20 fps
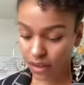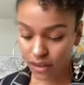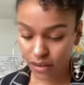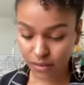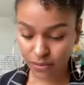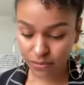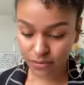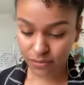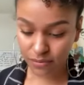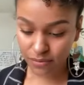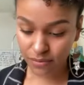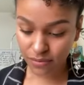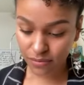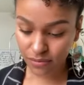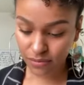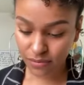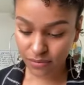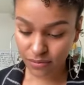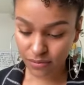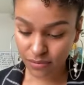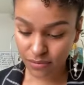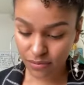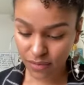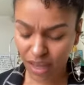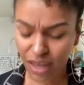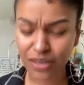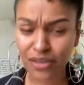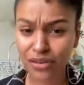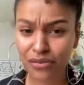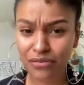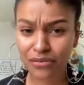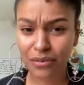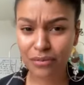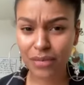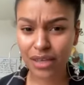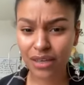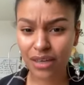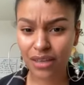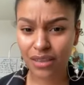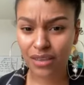I know for
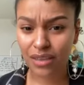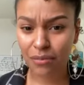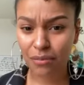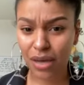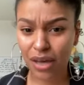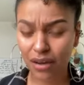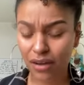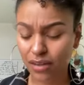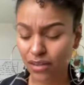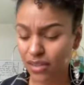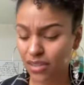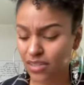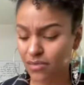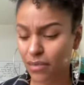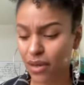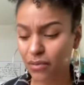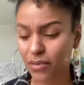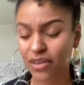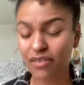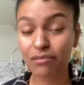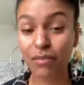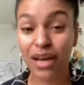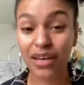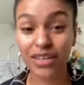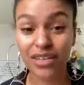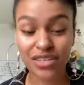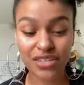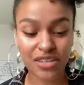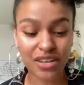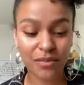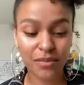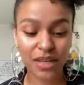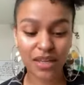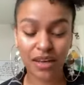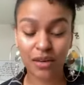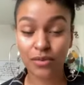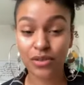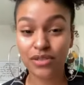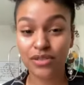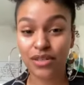me, I think my earliest memory of body
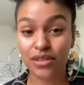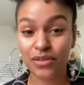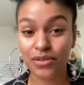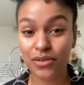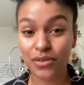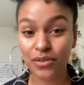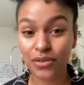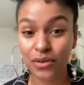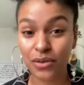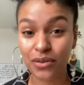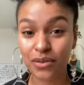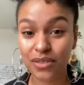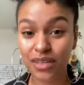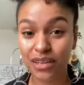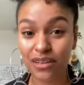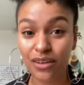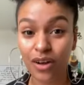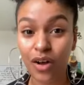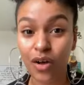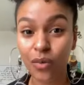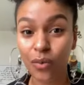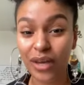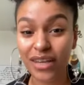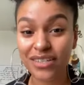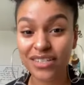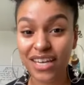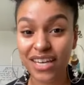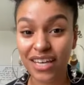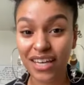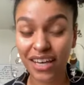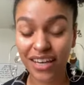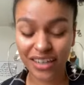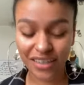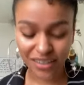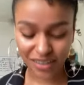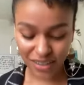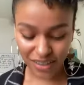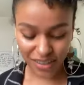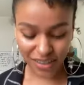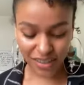shaming, I was 6 years old at an all-white
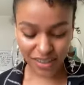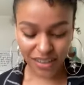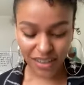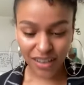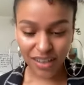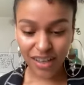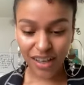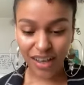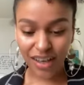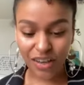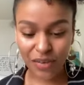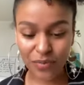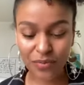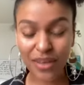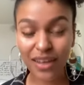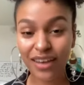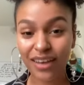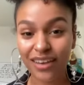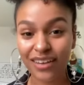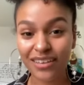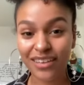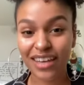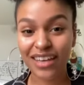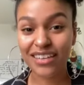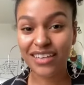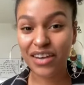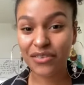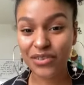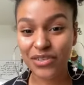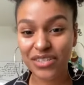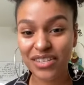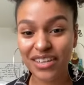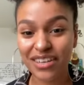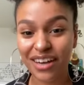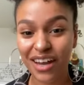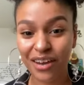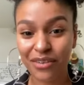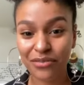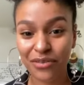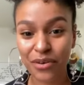daycare, and they had never
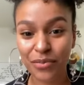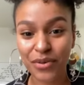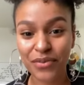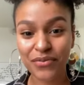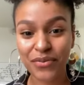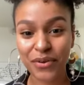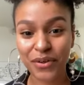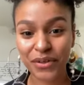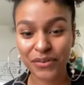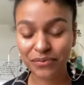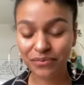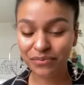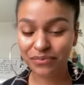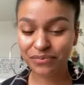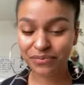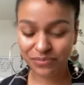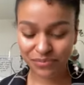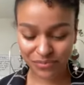seen an Afro before.